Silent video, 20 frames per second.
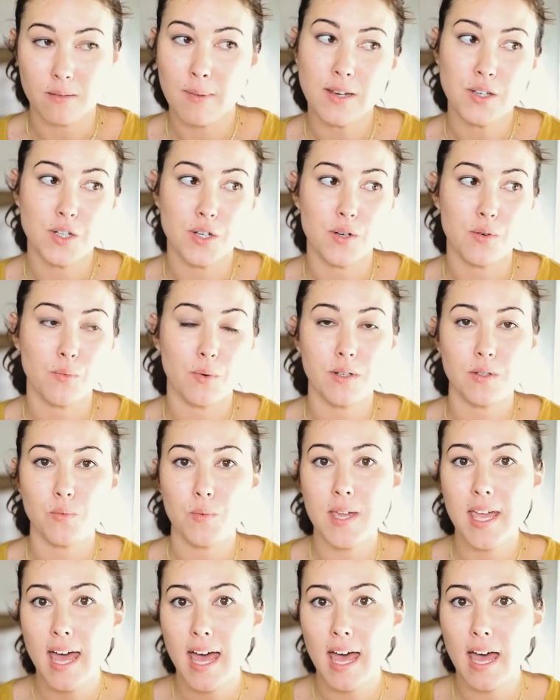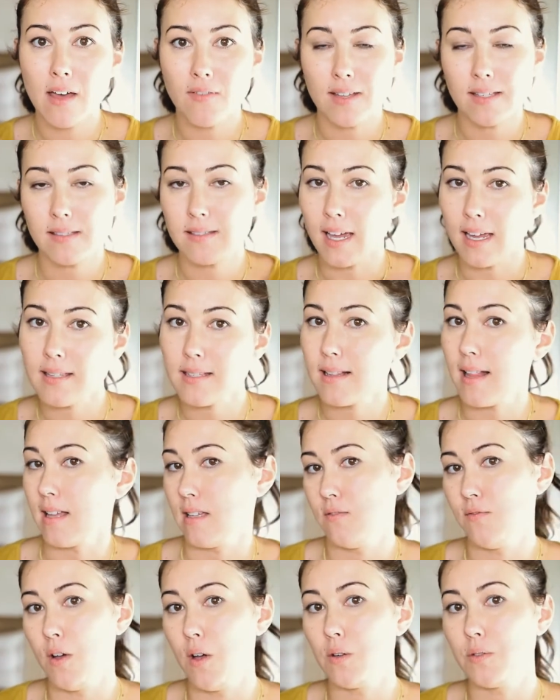to mention was we have a science
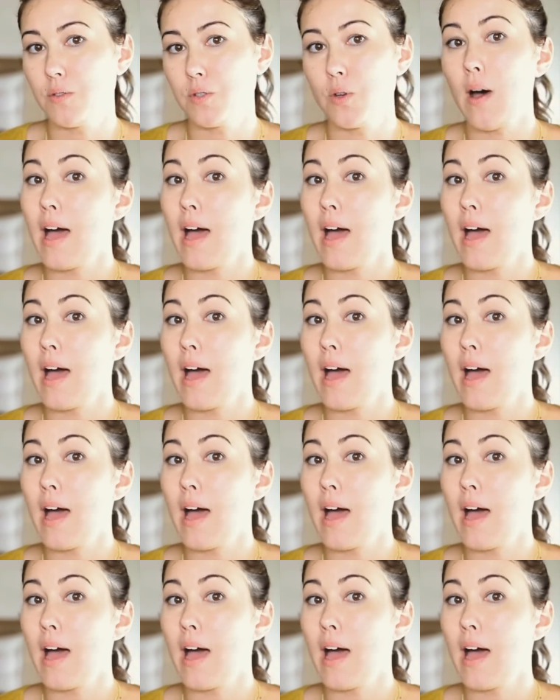class vault.